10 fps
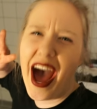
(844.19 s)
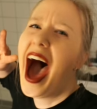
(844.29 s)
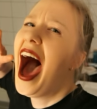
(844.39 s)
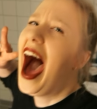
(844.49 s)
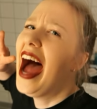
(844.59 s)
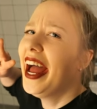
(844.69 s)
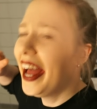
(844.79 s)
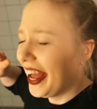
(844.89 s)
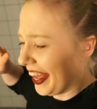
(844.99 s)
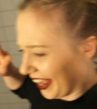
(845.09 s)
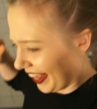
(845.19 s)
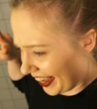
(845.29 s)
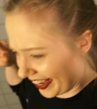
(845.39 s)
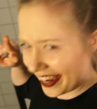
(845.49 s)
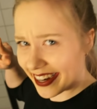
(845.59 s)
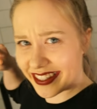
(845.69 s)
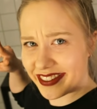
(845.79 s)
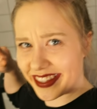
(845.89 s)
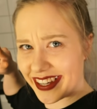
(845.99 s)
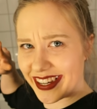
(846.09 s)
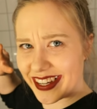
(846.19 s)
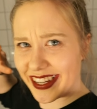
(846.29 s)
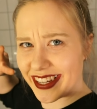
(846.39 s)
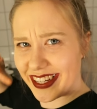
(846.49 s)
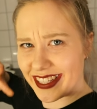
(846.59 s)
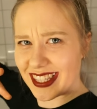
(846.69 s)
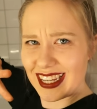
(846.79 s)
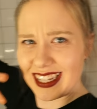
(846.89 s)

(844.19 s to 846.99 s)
I can't do this.